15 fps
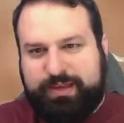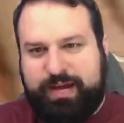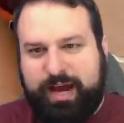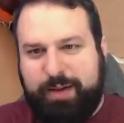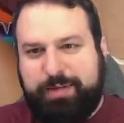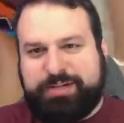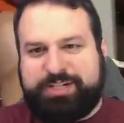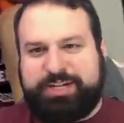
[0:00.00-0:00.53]
I'm
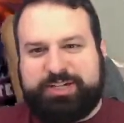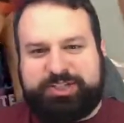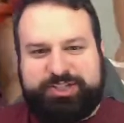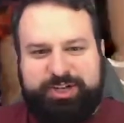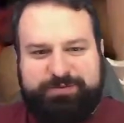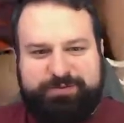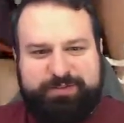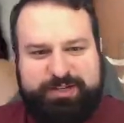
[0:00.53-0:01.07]
actually going to
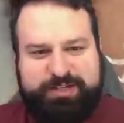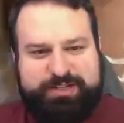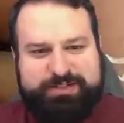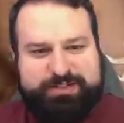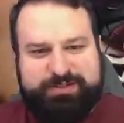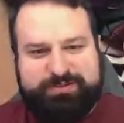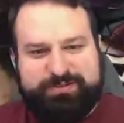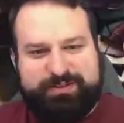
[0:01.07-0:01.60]
shuffle these
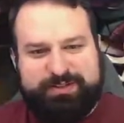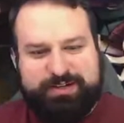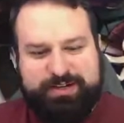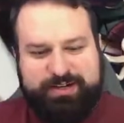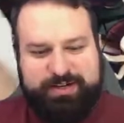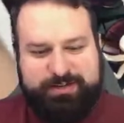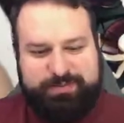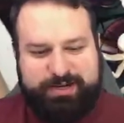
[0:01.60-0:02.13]

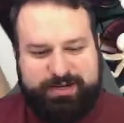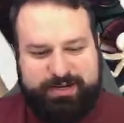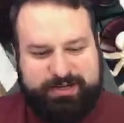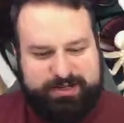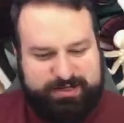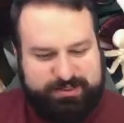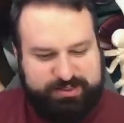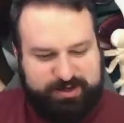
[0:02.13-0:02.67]

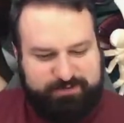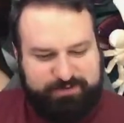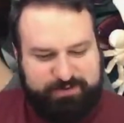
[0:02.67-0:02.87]
because if you've